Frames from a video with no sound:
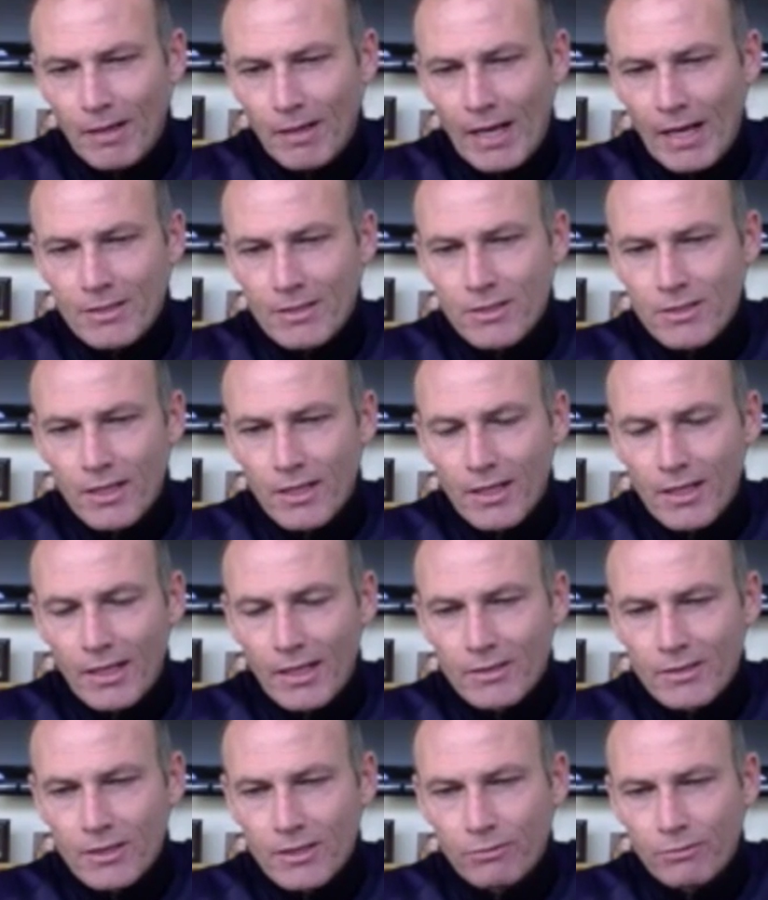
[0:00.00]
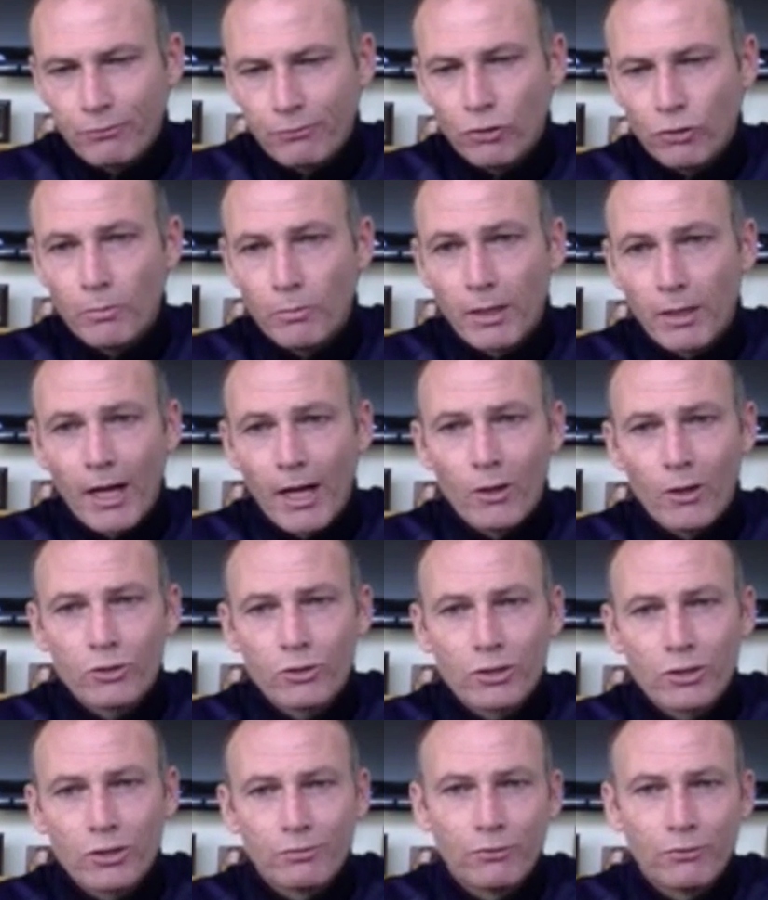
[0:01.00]
As a former
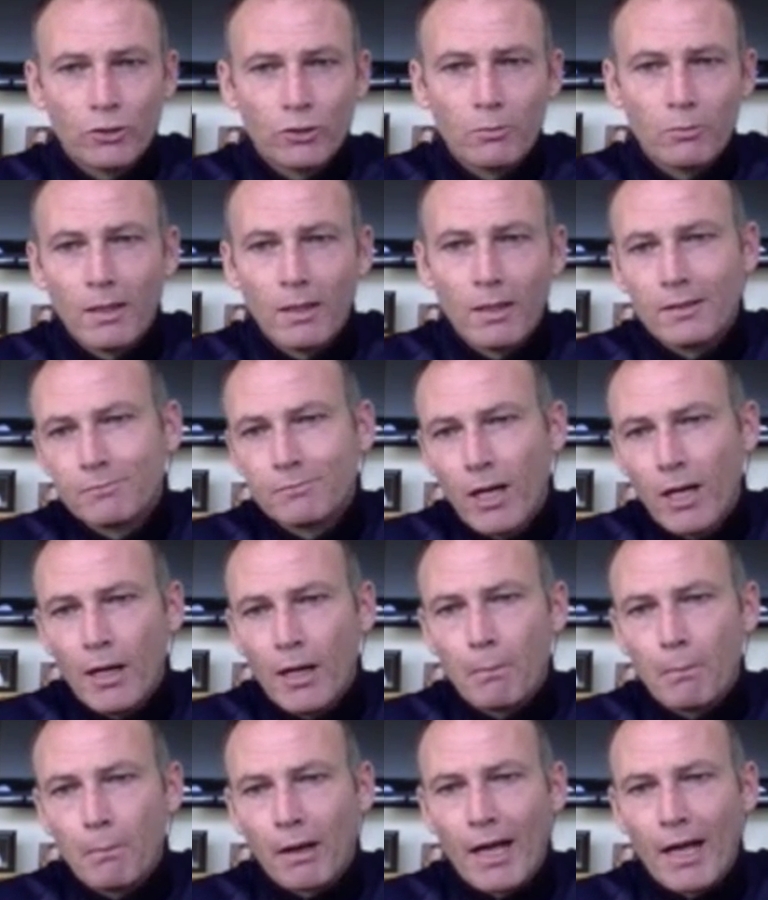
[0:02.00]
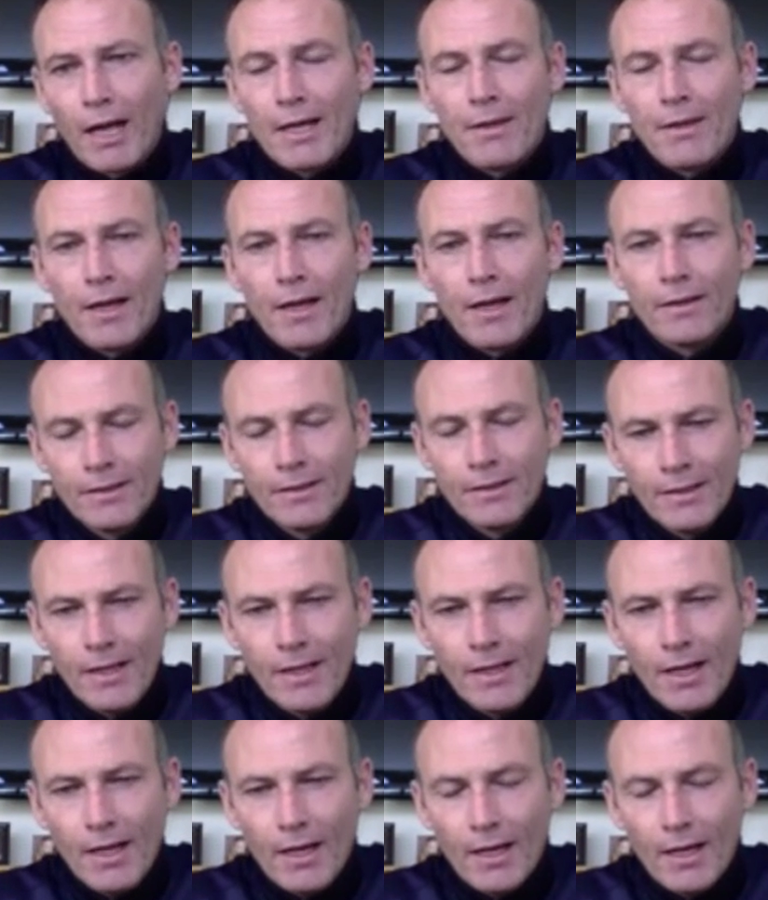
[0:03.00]
coach, a former player there,
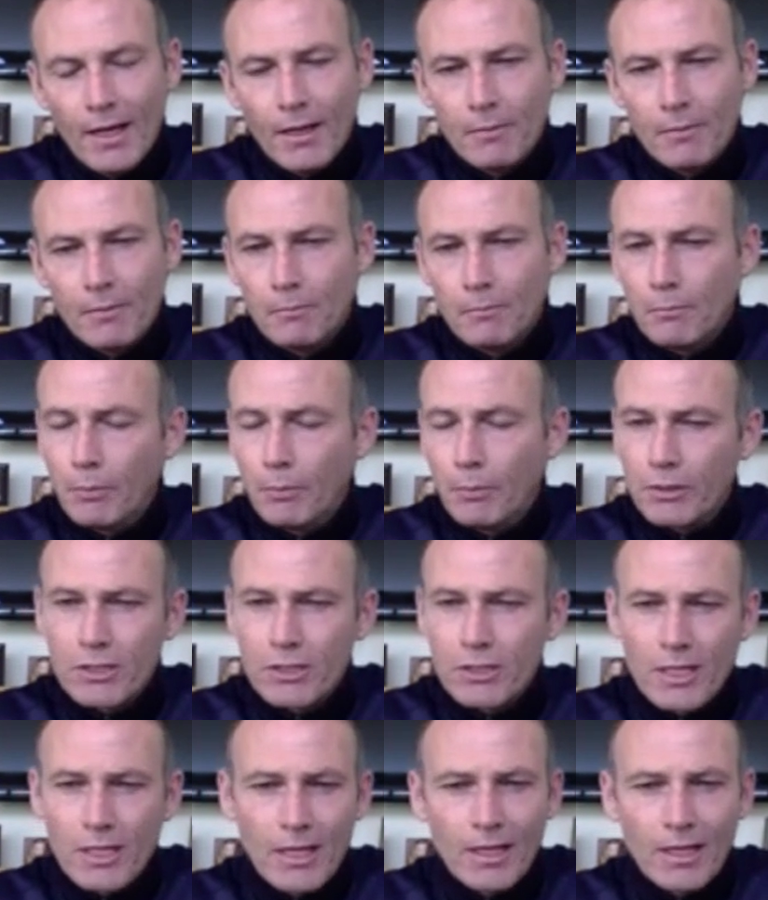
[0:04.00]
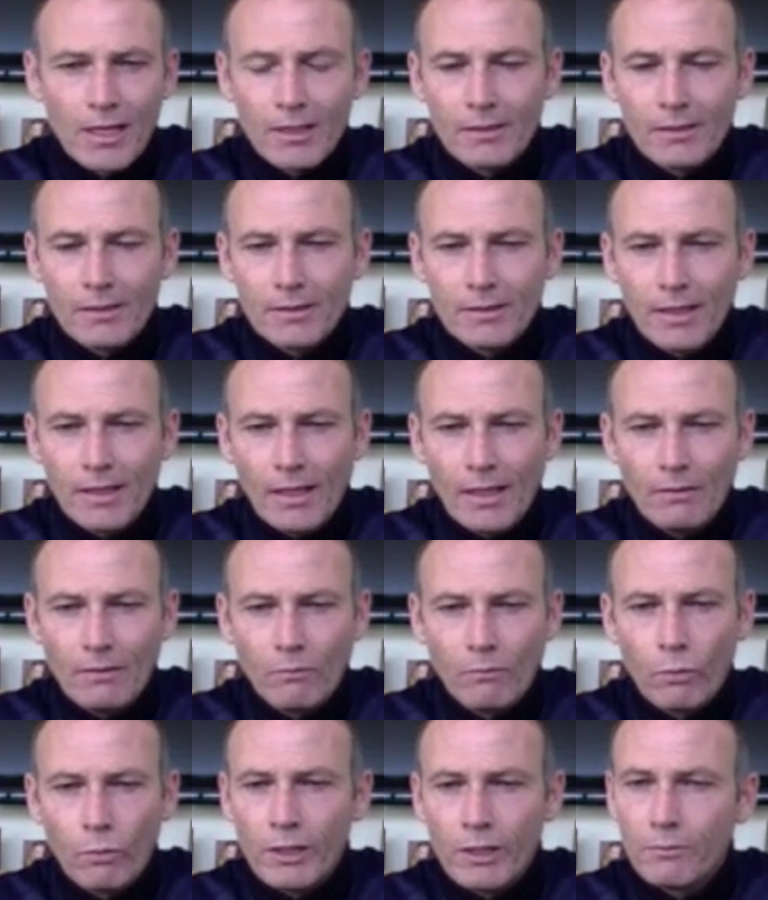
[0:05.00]
but
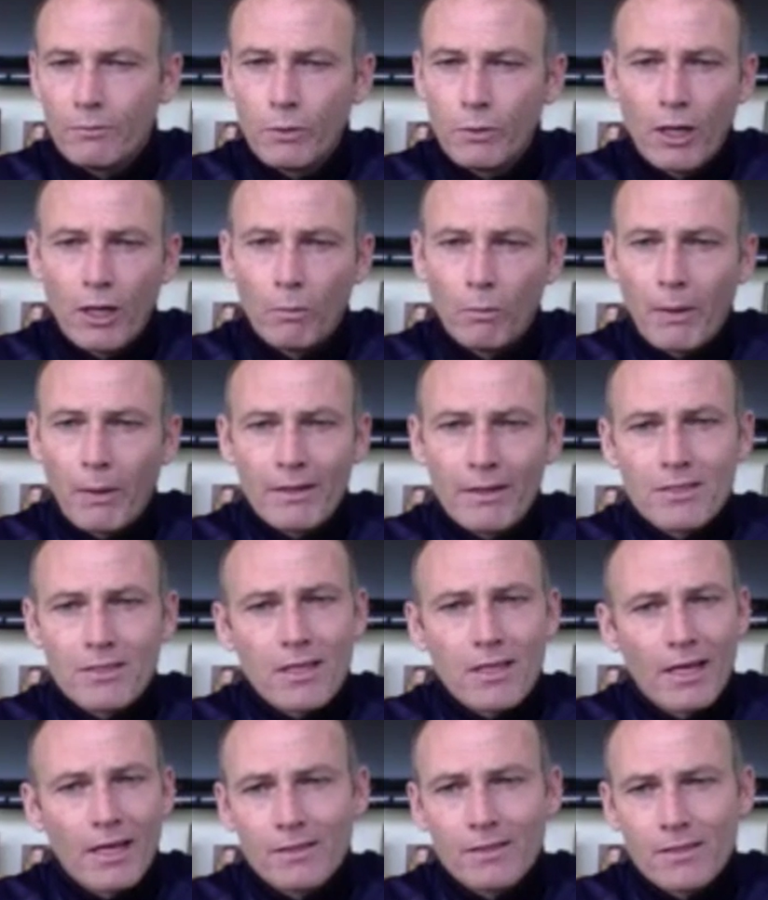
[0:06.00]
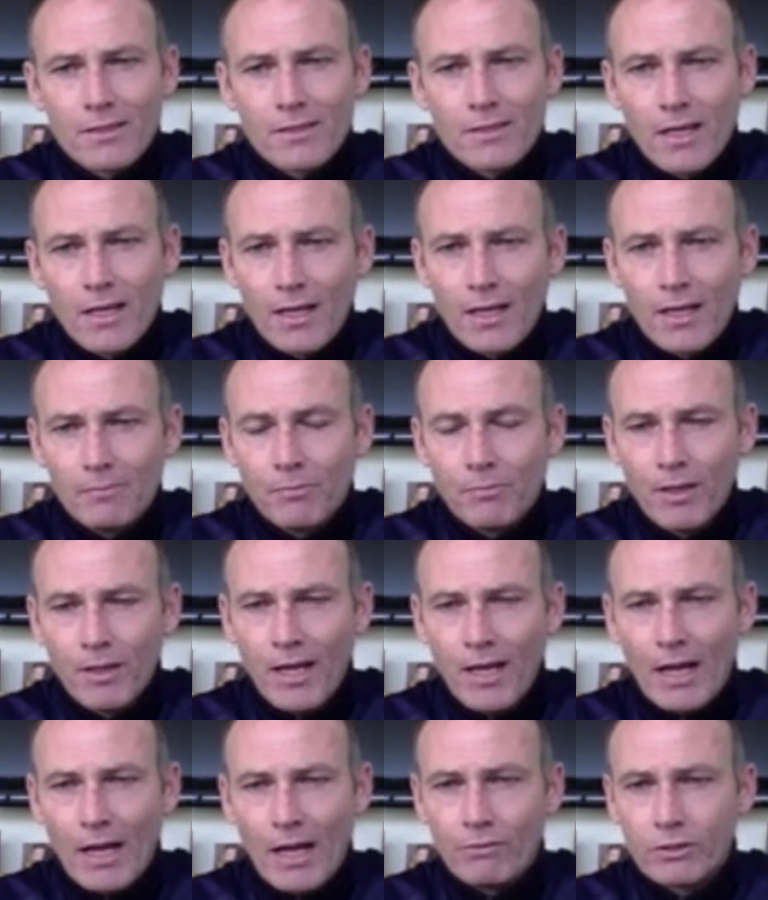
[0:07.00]
we know Penn State
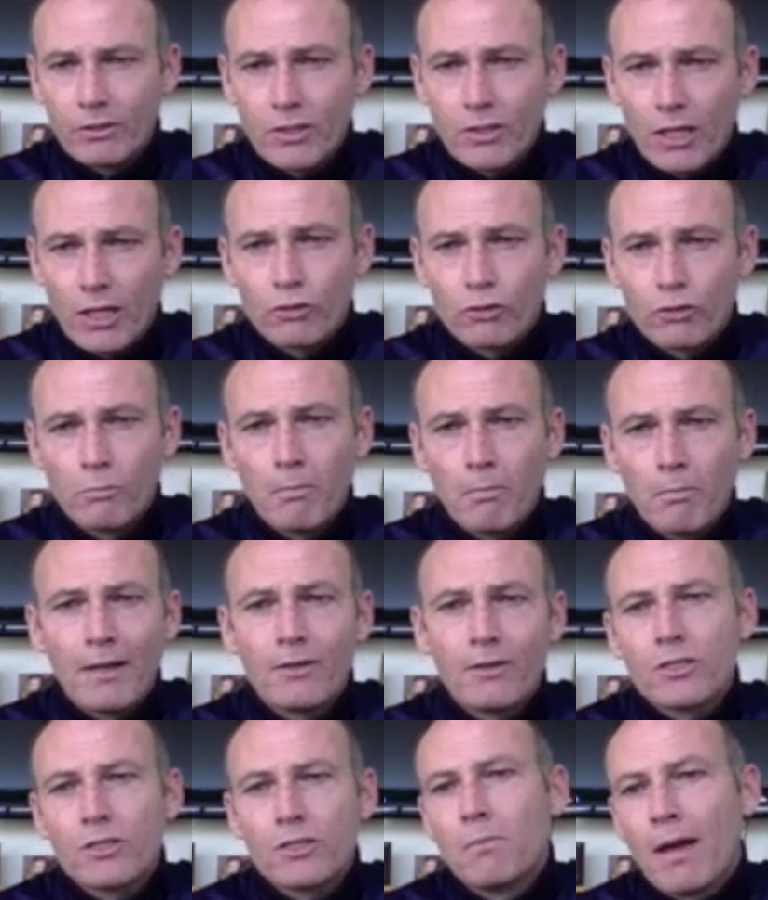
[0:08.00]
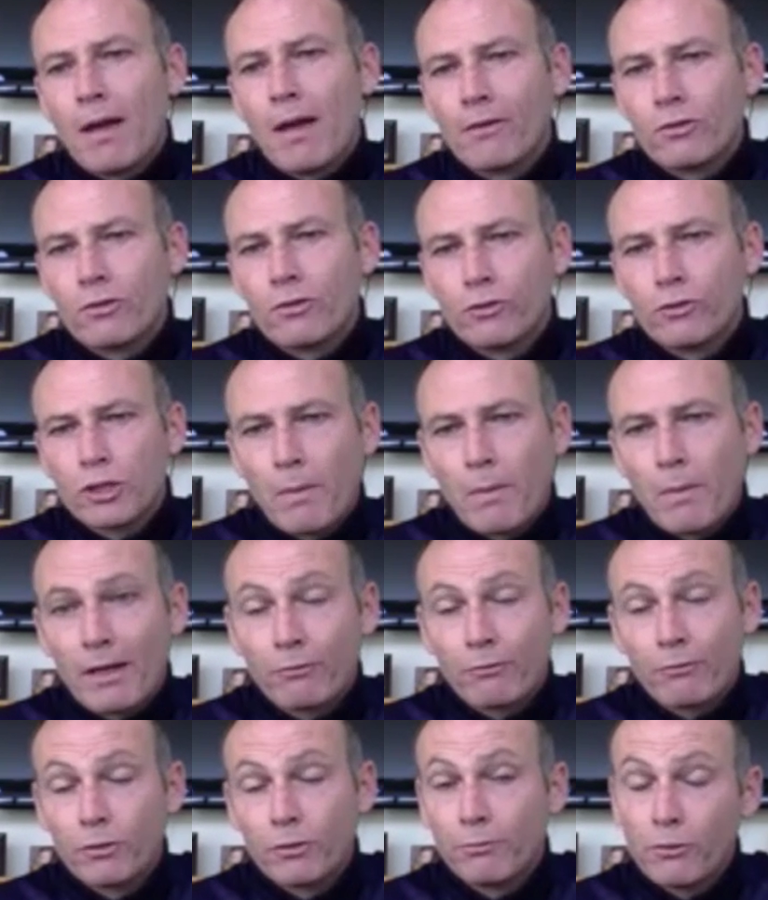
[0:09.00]
have a tremendous amount of
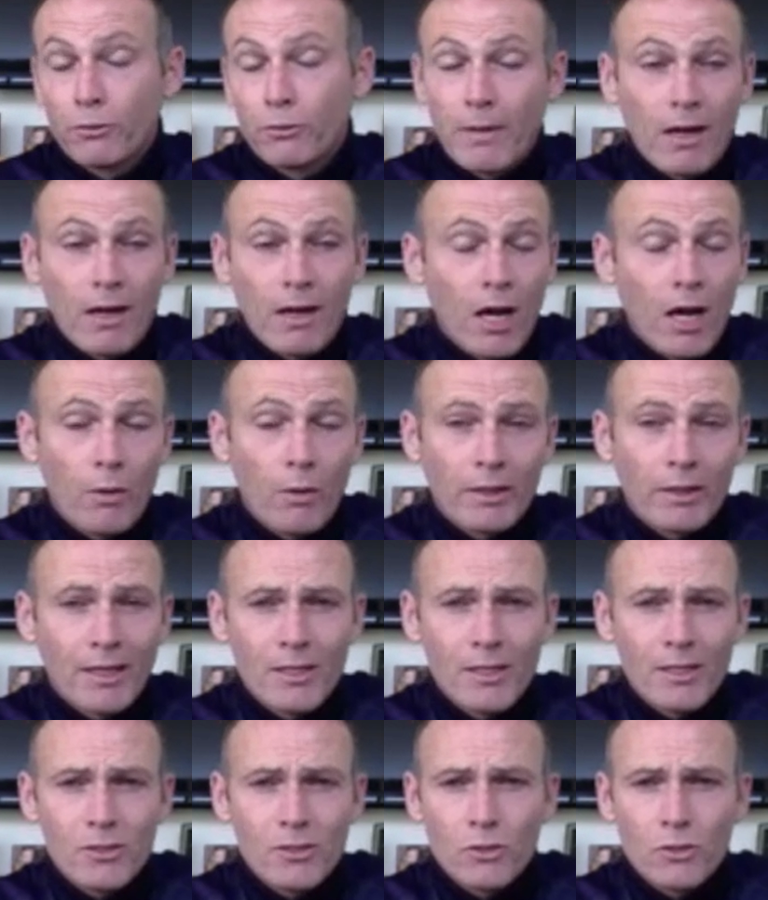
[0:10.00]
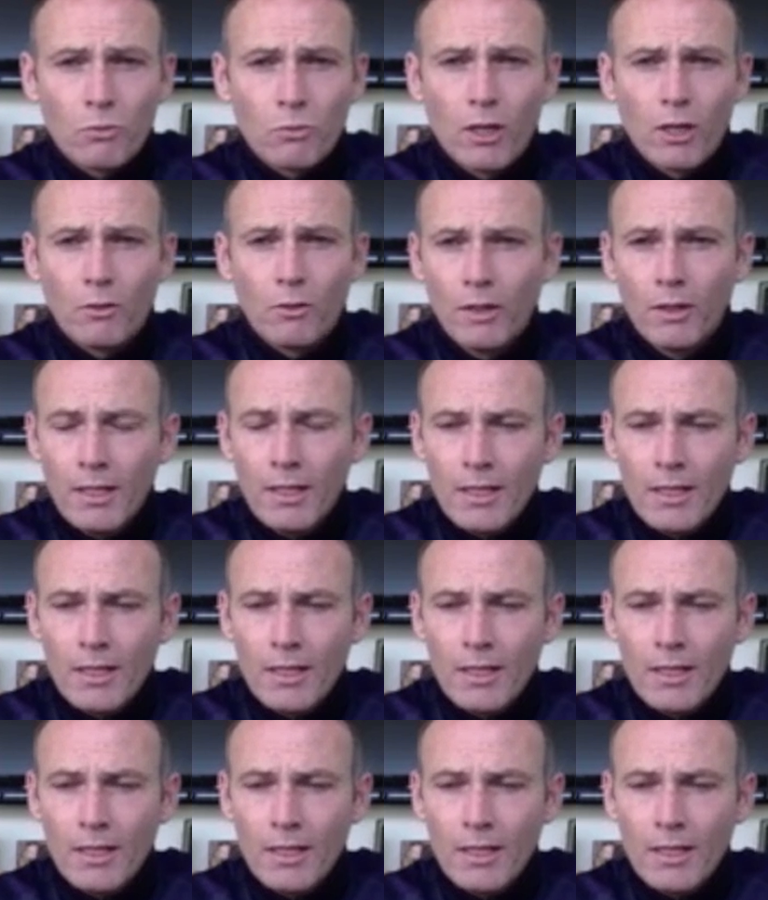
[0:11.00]
respect from our Hartwick days as well.